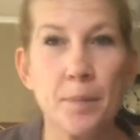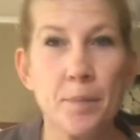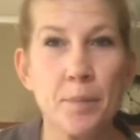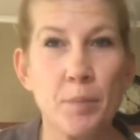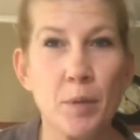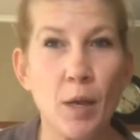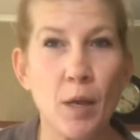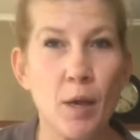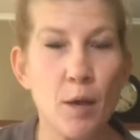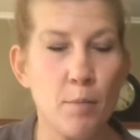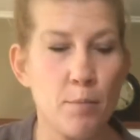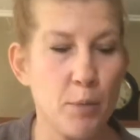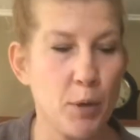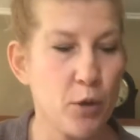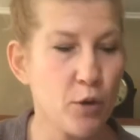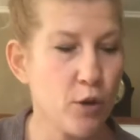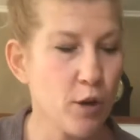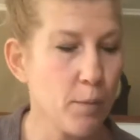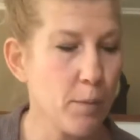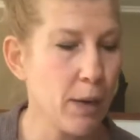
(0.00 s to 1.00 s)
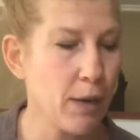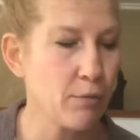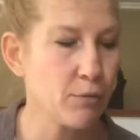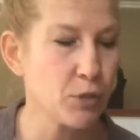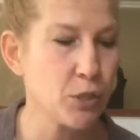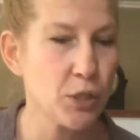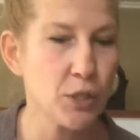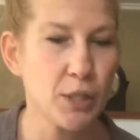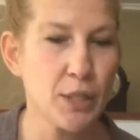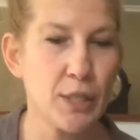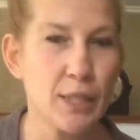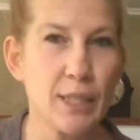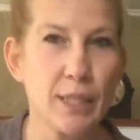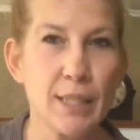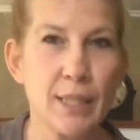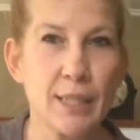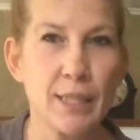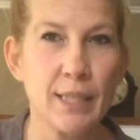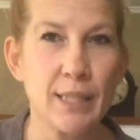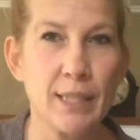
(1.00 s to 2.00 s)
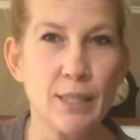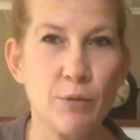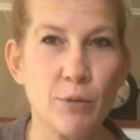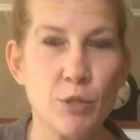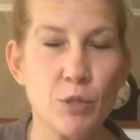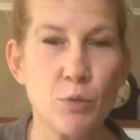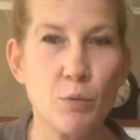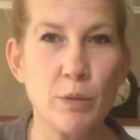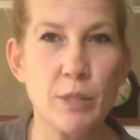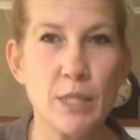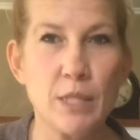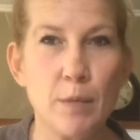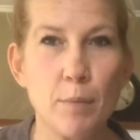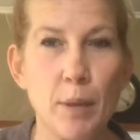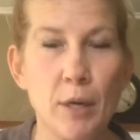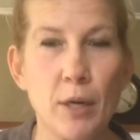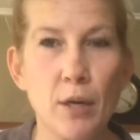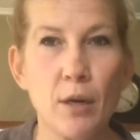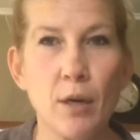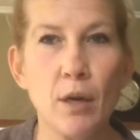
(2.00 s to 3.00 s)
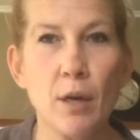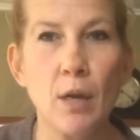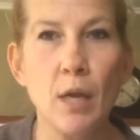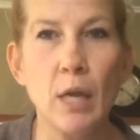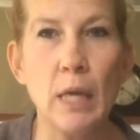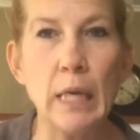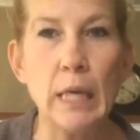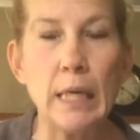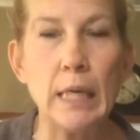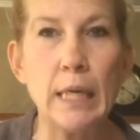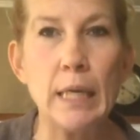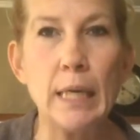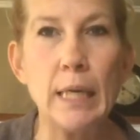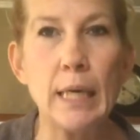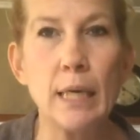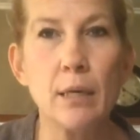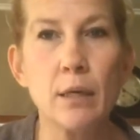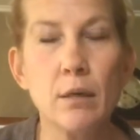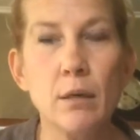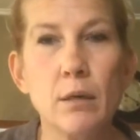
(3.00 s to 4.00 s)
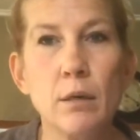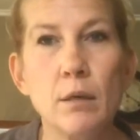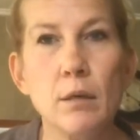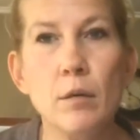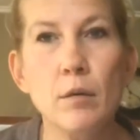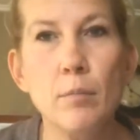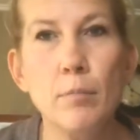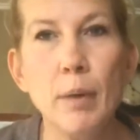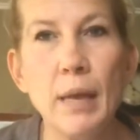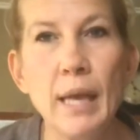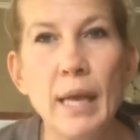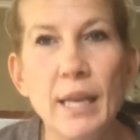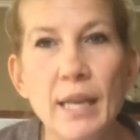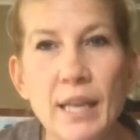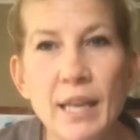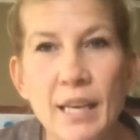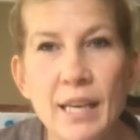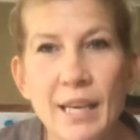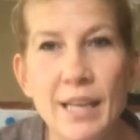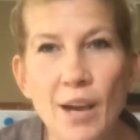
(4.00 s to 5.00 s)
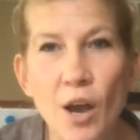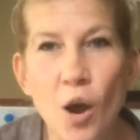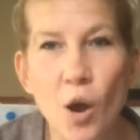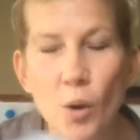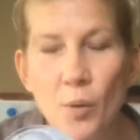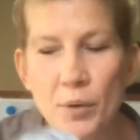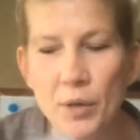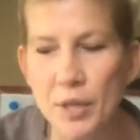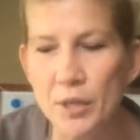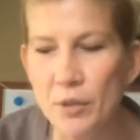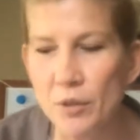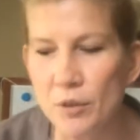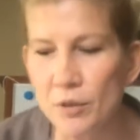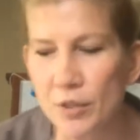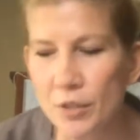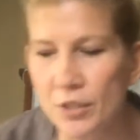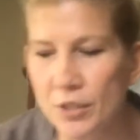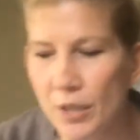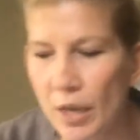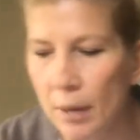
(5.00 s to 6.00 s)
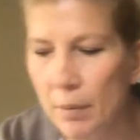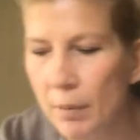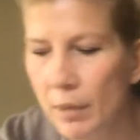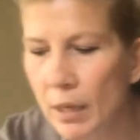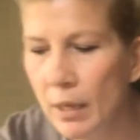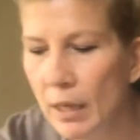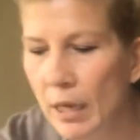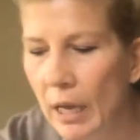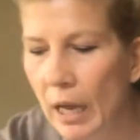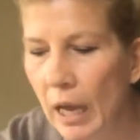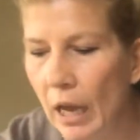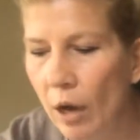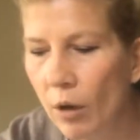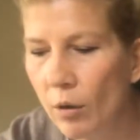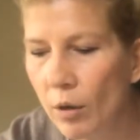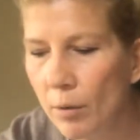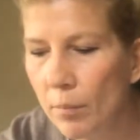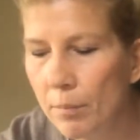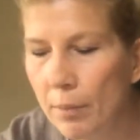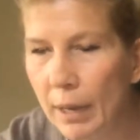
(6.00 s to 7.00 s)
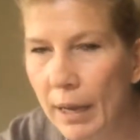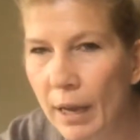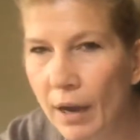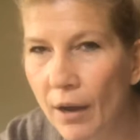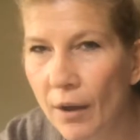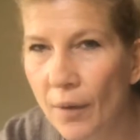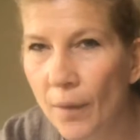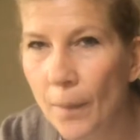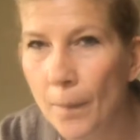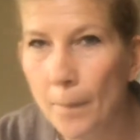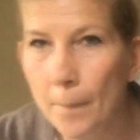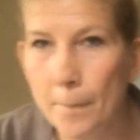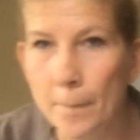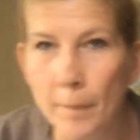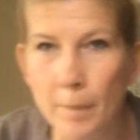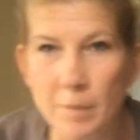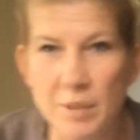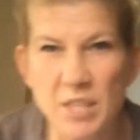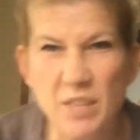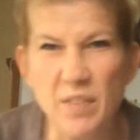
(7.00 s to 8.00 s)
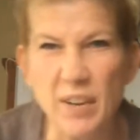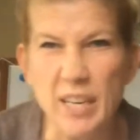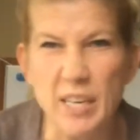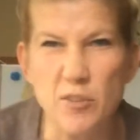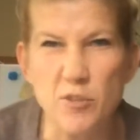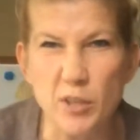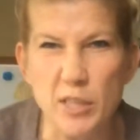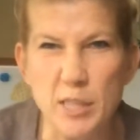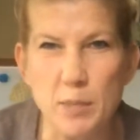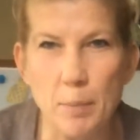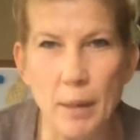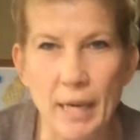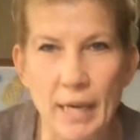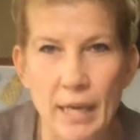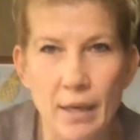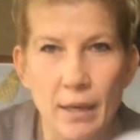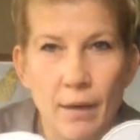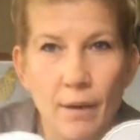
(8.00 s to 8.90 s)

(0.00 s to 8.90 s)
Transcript: Let's see. Bigger amount. Which one's the bigger? Nickel, penny. Oh, nickel. Good job. How about, let me see if I can trick Spidey.